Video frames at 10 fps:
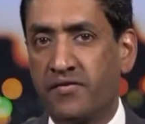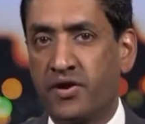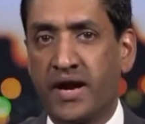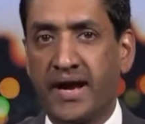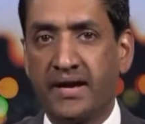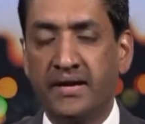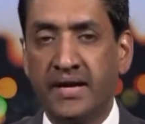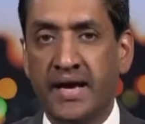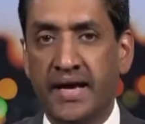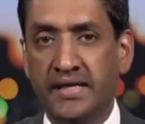we've never had
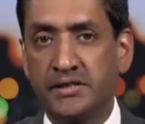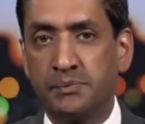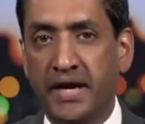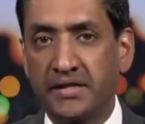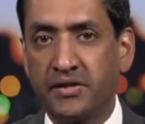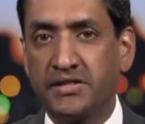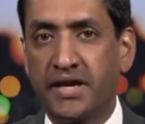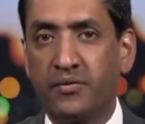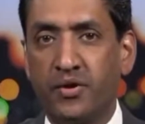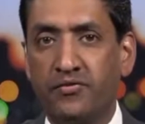an inspector
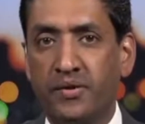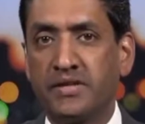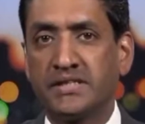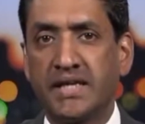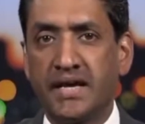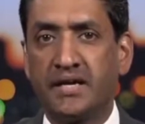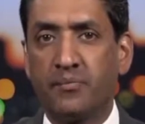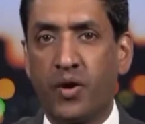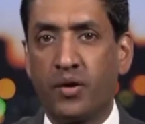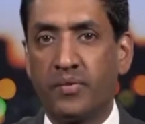general from the State
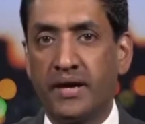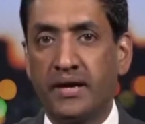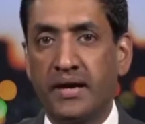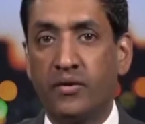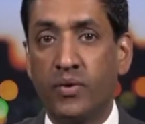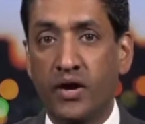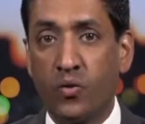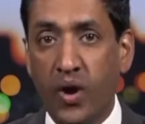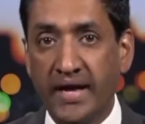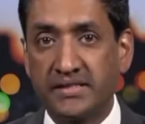Department
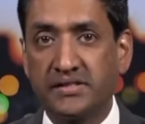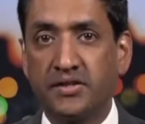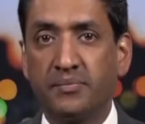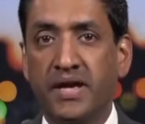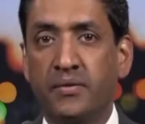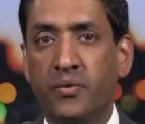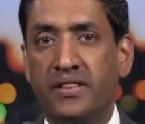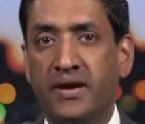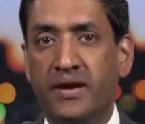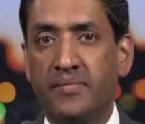request to meet
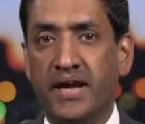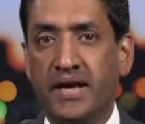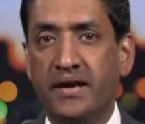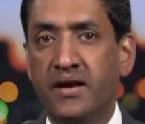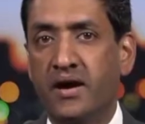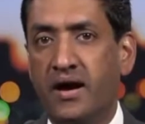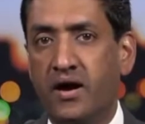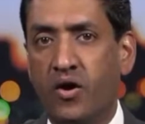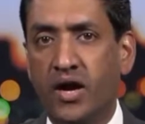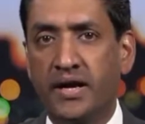with the committee
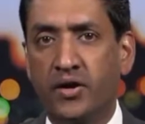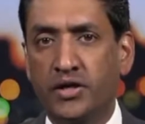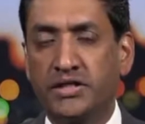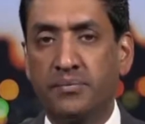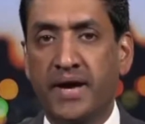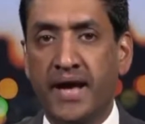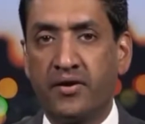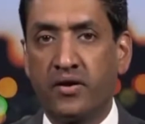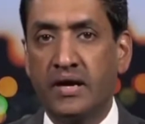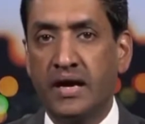on an urgent
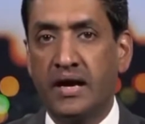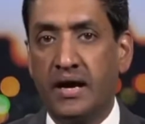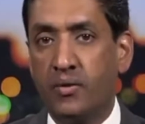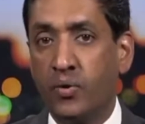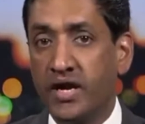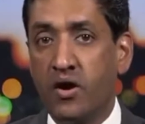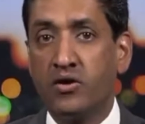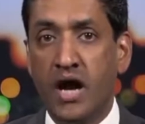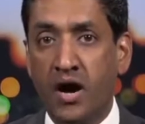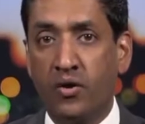matter. We
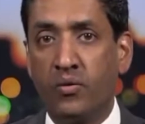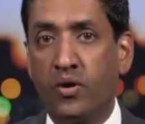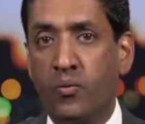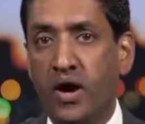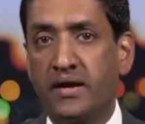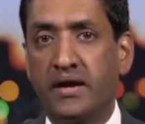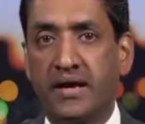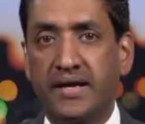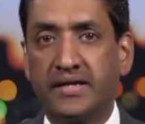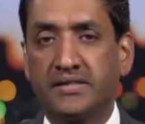don't know what
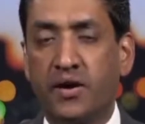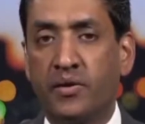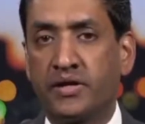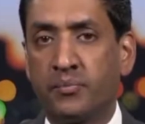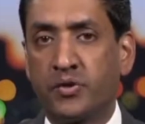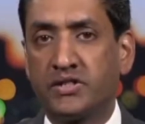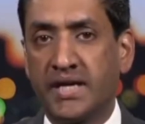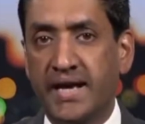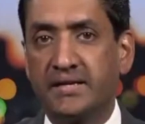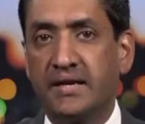he's going to
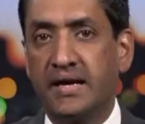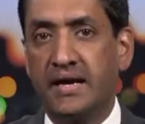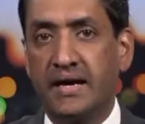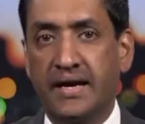present.